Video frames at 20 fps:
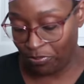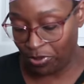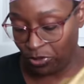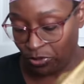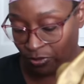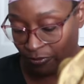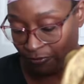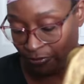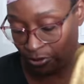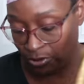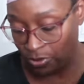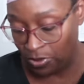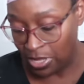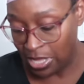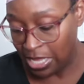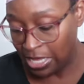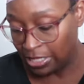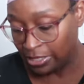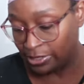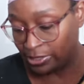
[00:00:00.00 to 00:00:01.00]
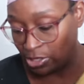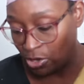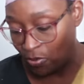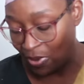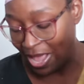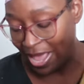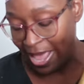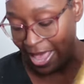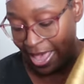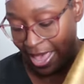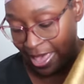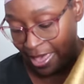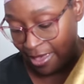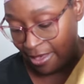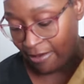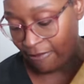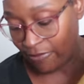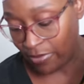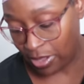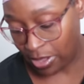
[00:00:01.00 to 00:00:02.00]
beautiful. So I
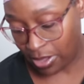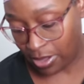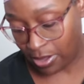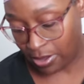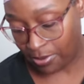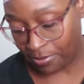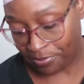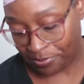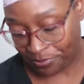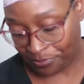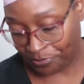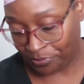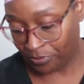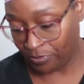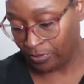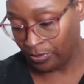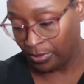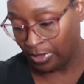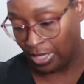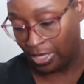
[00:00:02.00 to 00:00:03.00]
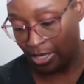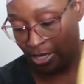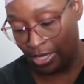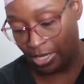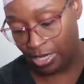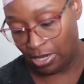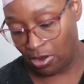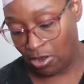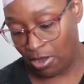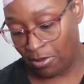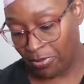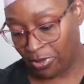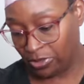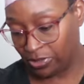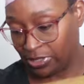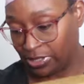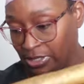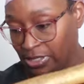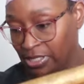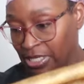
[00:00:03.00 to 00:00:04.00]
have it
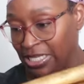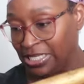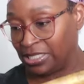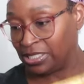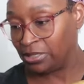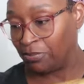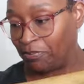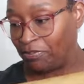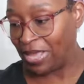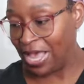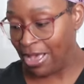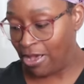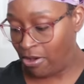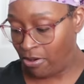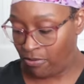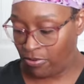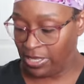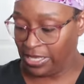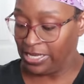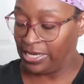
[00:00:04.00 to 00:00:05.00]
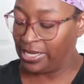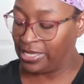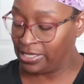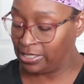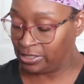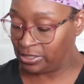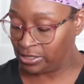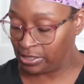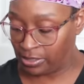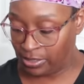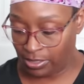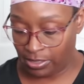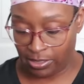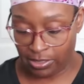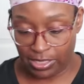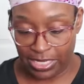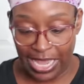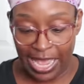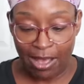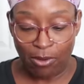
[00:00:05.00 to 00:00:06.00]
almost look, it's about, it is,
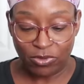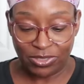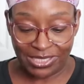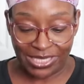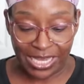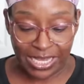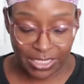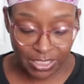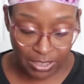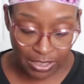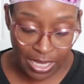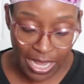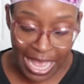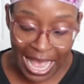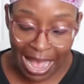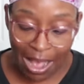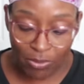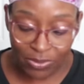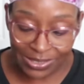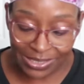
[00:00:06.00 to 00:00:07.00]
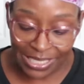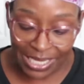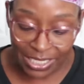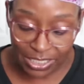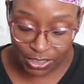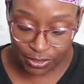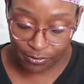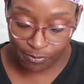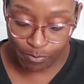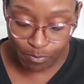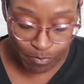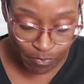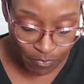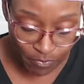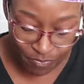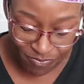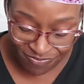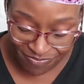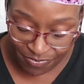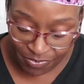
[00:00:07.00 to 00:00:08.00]
yeah, I would say it's
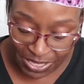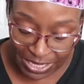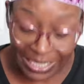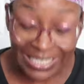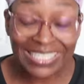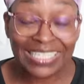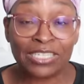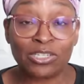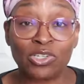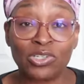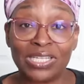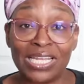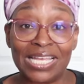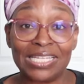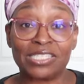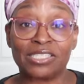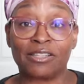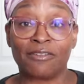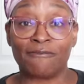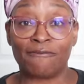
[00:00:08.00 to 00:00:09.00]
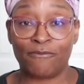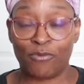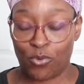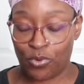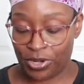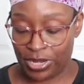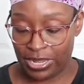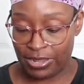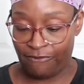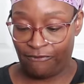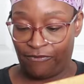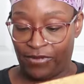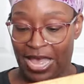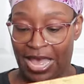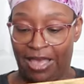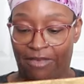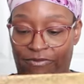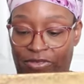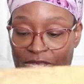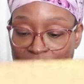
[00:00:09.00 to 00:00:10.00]
a little less than 45